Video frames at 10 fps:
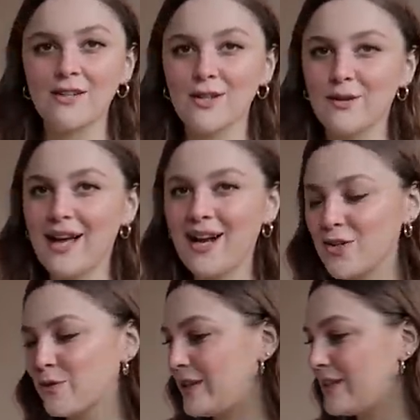So
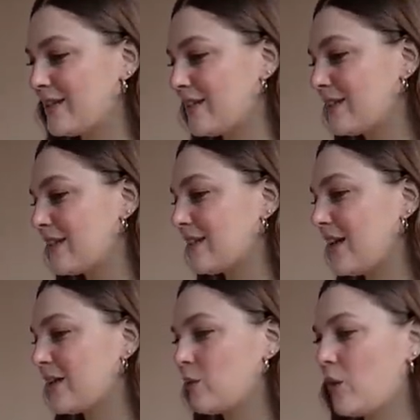casual pieces, things that
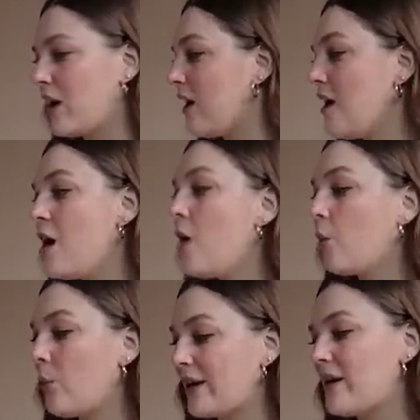I can wear
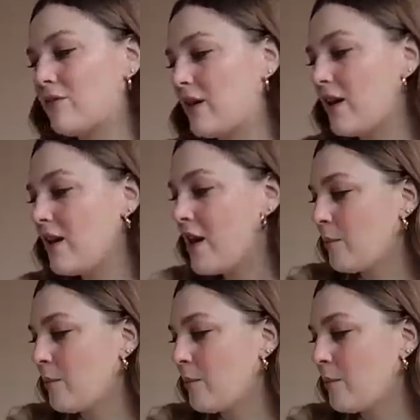whenever.